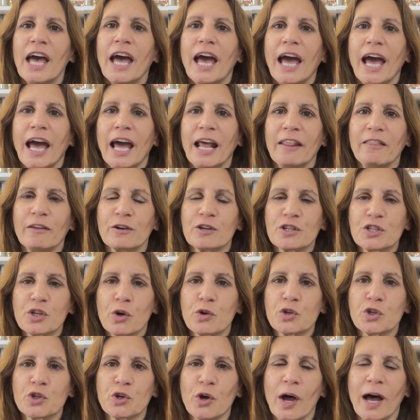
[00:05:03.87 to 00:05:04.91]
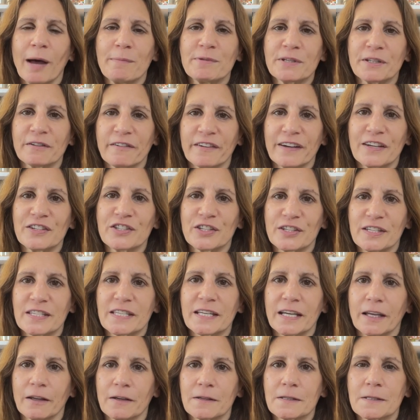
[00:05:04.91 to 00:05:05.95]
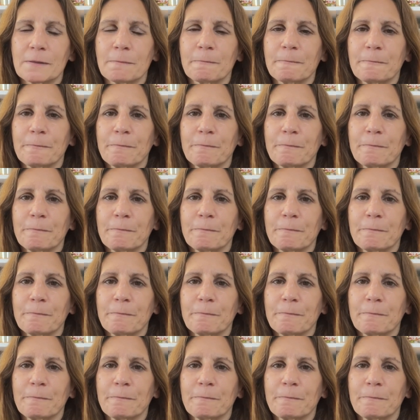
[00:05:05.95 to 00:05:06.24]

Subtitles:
and their social observation skills.